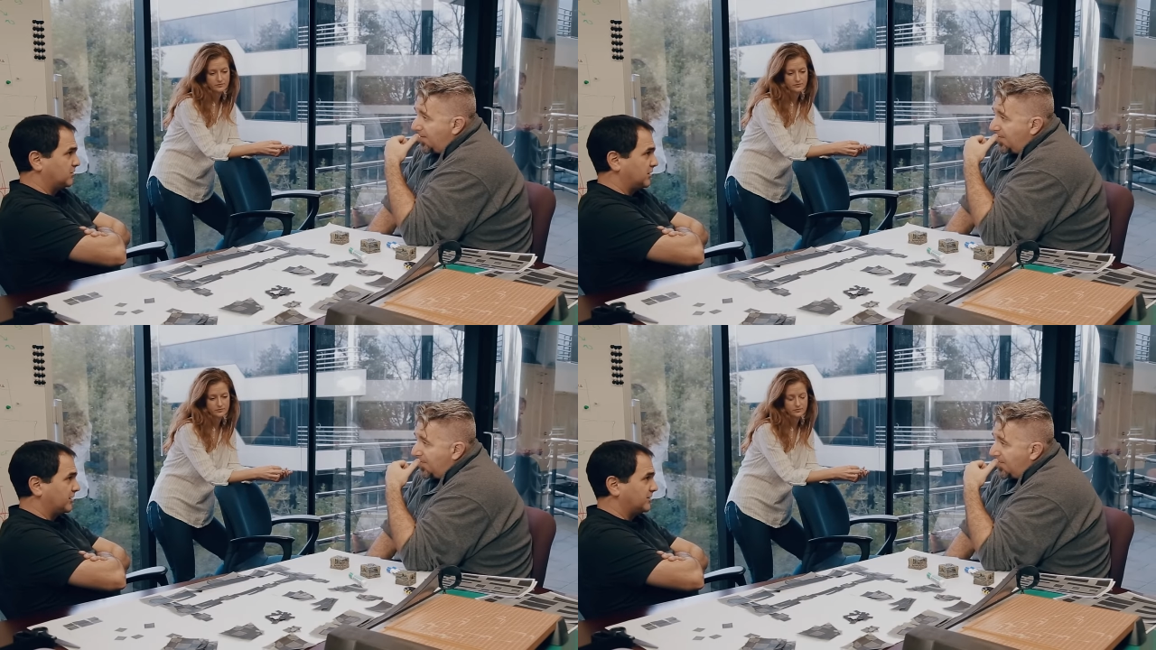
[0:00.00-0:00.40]

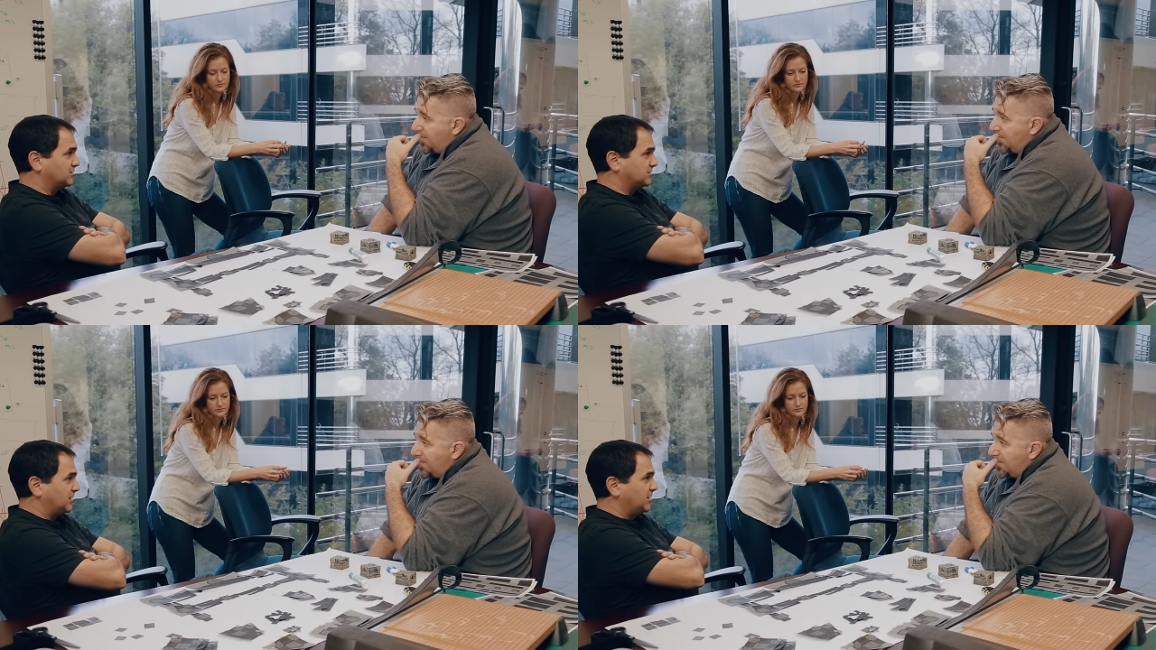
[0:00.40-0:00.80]
Speaker 1: Right
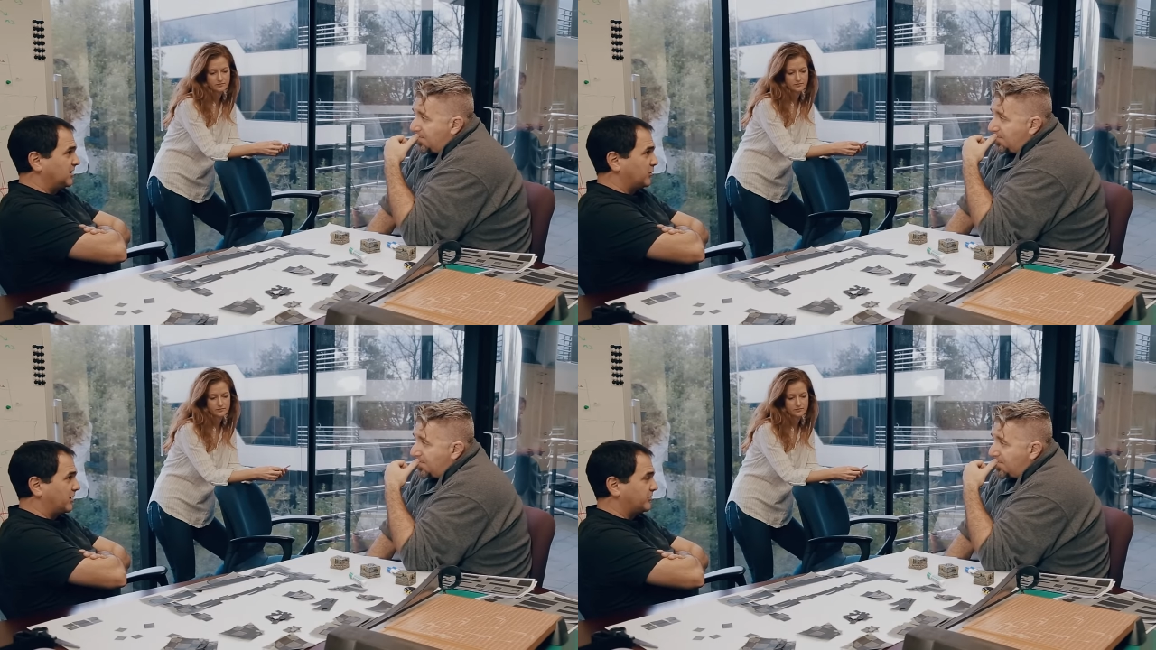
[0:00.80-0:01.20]
there's
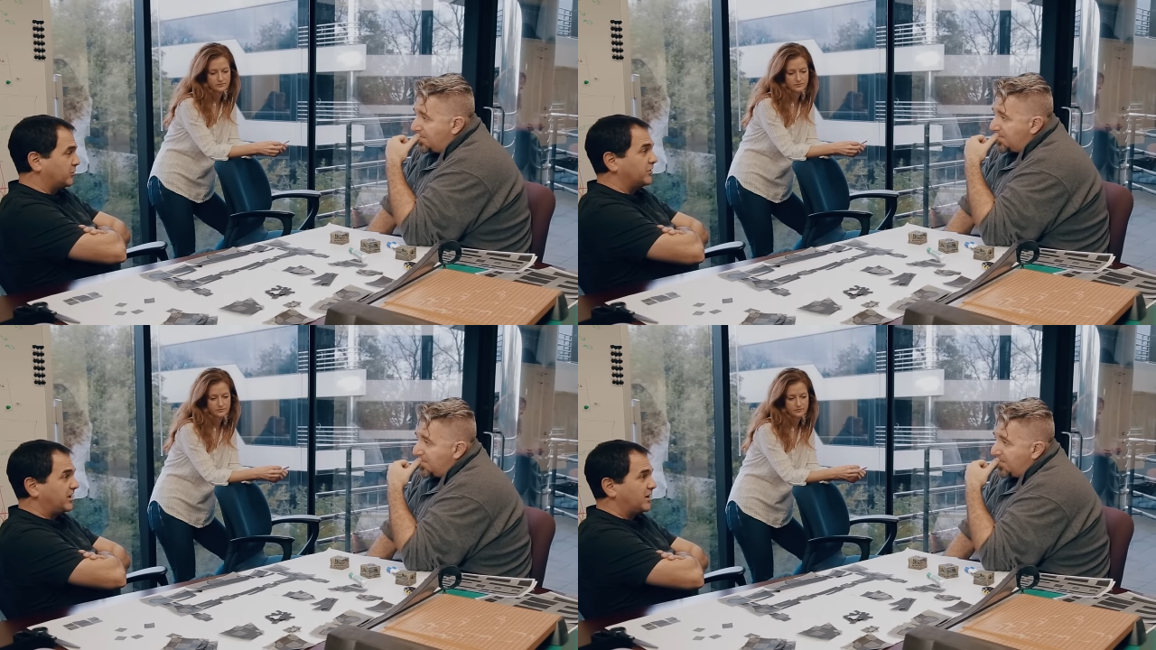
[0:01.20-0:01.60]
a way.
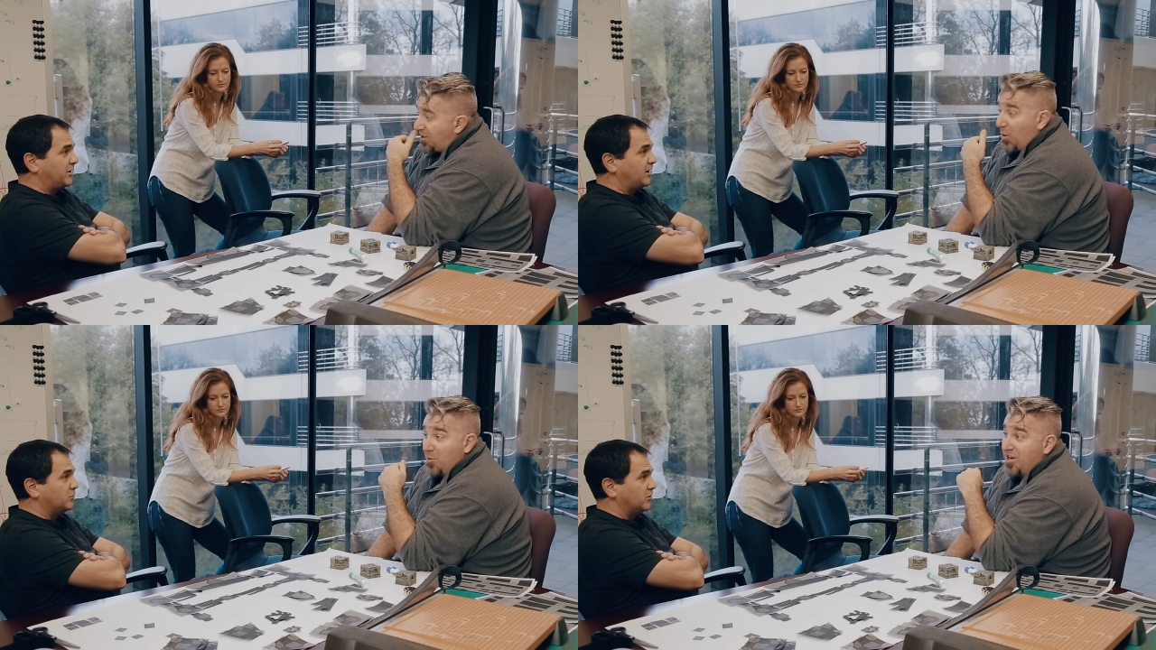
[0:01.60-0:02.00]
So in the campaign,
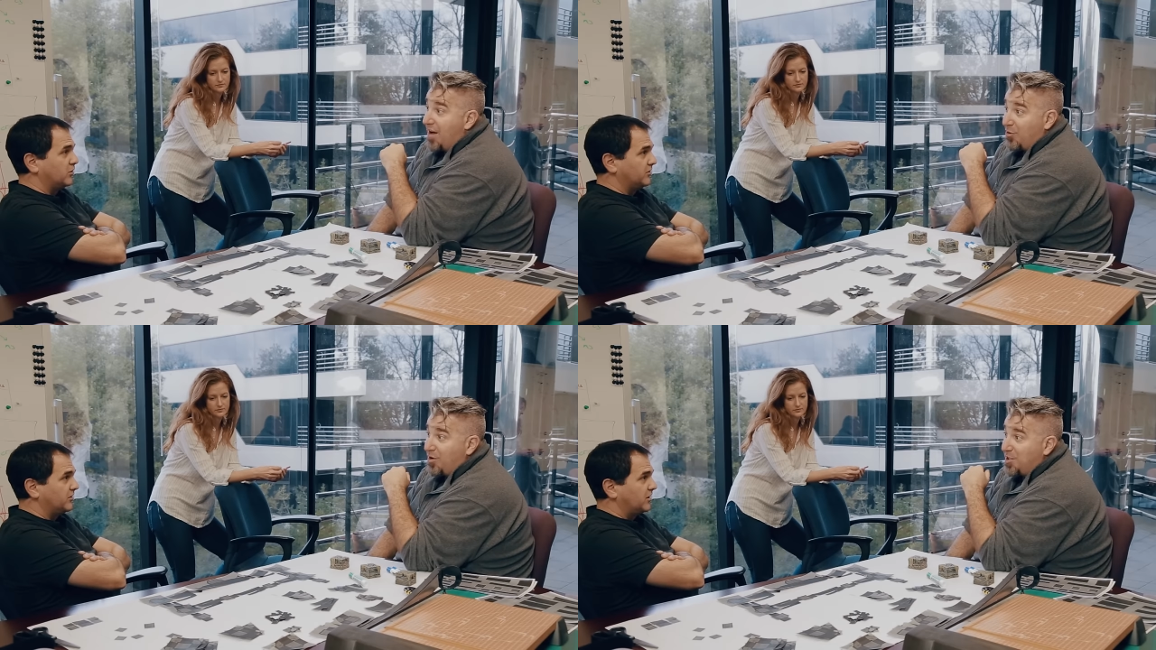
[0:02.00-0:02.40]
so it would world,
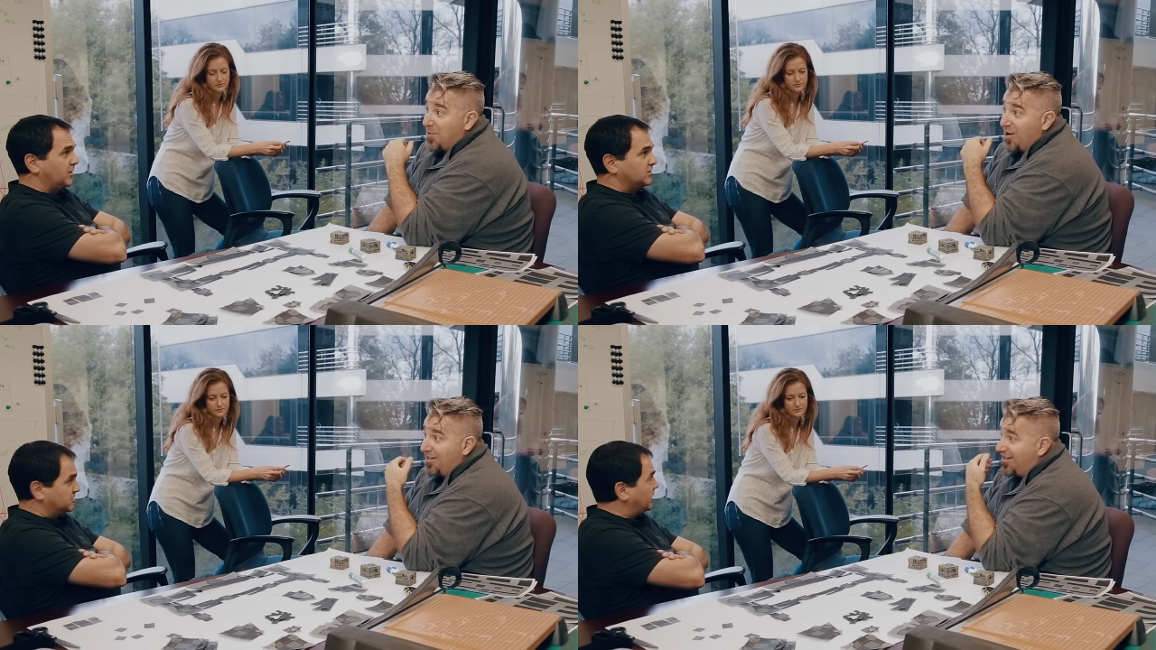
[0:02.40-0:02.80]
never respawn.